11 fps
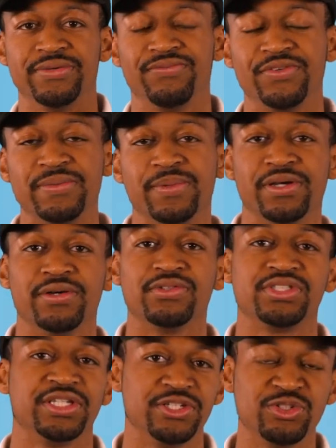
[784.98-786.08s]
than
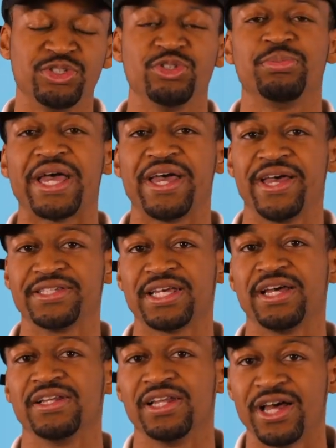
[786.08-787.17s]
females, then YouTube ads
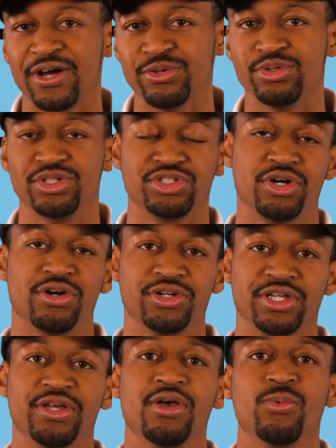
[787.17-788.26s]
allow you to
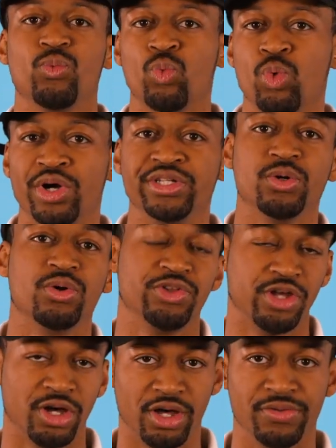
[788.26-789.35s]
target one or
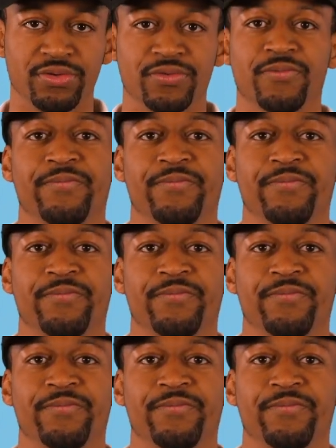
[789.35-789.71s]
the other.